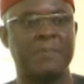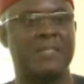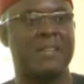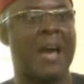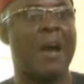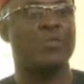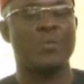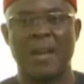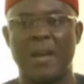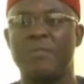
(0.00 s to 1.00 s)
as a House we
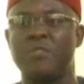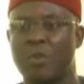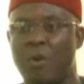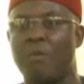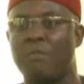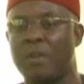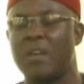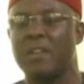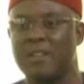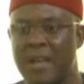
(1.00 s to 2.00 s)
can resolve
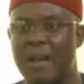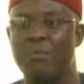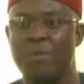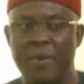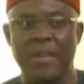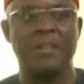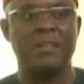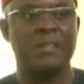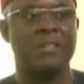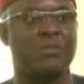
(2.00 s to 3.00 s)
that we will,
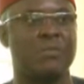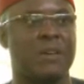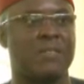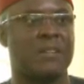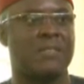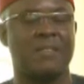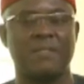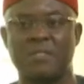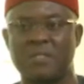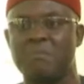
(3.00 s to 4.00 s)
in the
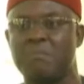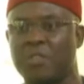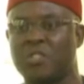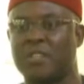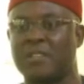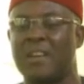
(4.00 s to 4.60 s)
2017 budget,